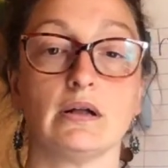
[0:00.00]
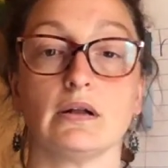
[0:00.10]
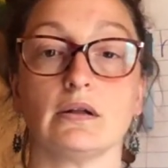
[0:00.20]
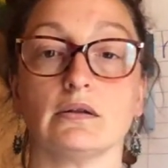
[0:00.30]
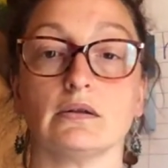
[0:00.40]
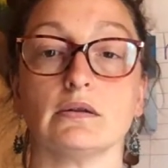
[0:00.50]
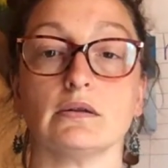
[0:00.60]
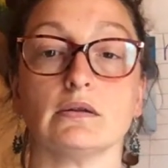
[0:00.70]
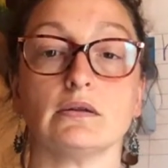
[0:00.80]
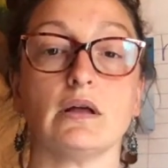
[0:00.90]

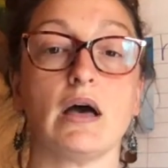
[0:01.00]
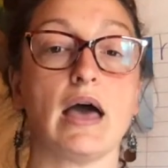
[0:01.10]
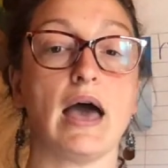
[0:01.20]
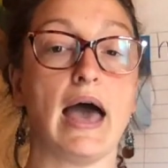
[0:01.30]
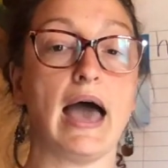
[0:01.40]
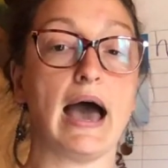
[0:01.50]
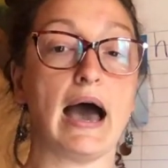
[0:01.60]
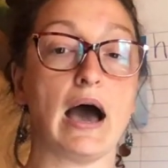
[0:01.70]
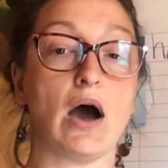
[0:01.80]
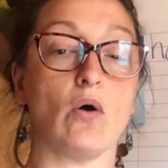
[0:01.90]

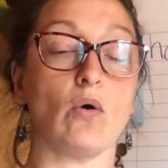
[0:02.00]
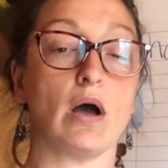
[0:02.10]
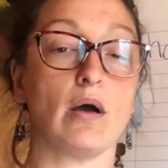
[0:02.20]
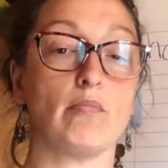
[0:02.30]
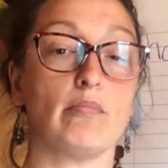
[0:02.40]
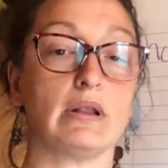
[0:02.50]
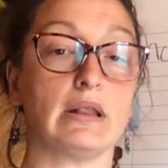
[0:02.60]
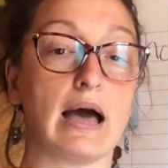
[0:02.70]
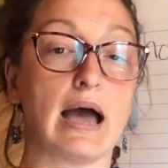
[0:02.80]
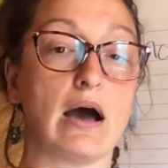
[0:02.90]
Ow.
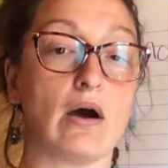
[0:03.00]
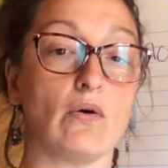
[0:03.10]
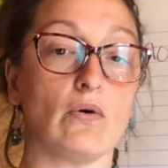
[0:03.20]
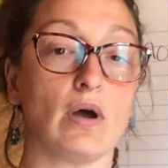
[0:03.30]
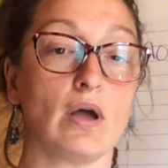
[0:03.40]
Plow.